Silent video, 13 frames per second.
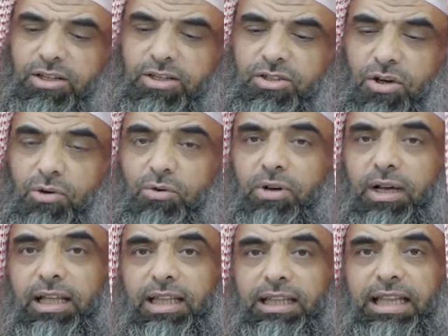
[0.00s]

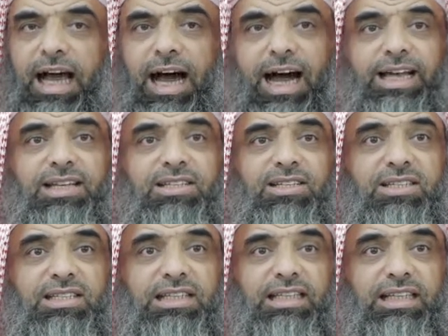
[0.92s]
So the
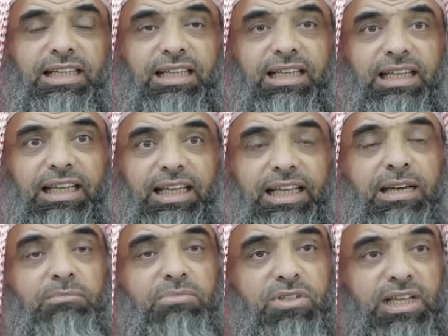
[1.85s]
eyes in,
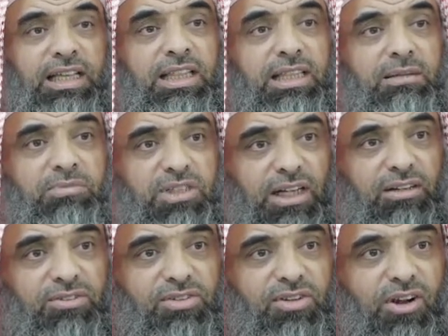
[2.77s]
them, in
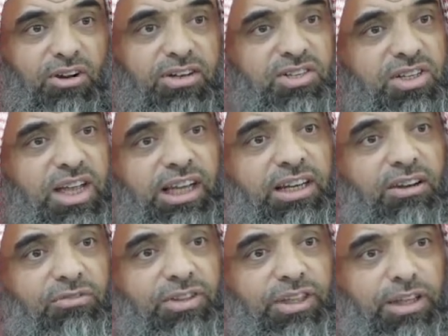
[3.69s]
themselves are a sign
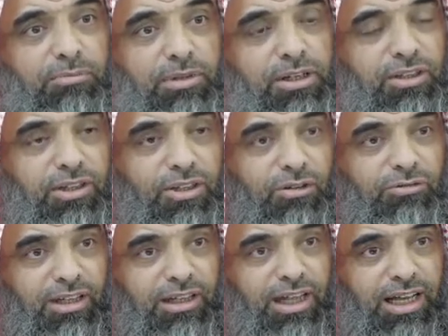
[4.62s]
of the ability
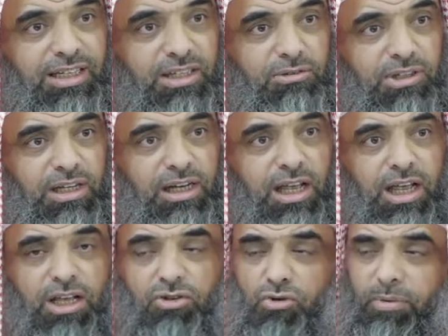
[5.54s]
of Allah Azza wa
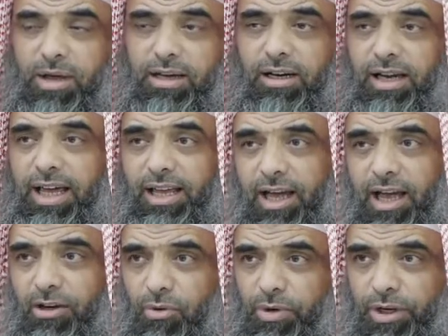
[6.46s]
SubhanAllah,
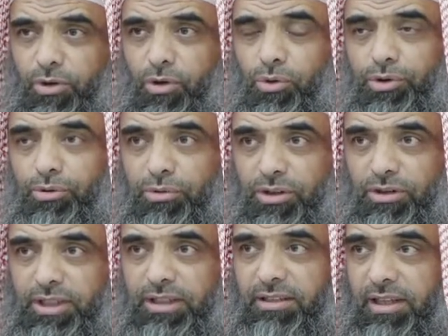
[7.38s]
I don't want to go into the
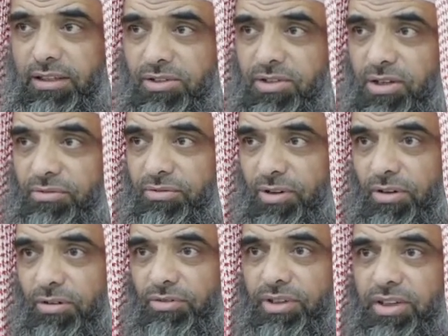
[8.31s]
details of,
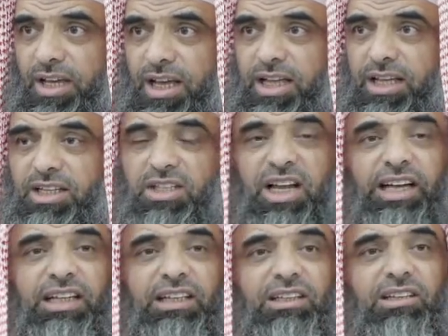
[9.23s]
of the
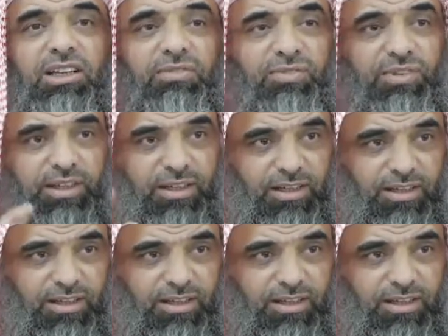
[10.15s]
scientific